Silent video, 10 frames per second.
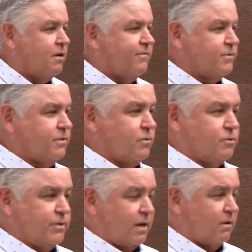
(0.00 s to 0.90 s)

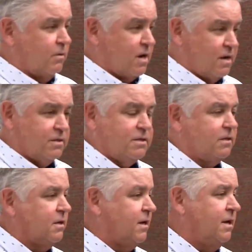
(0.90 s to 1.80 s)
officers that are
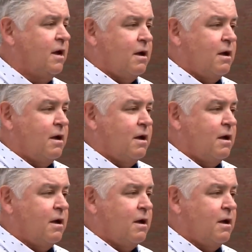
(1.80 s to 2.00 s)
constantly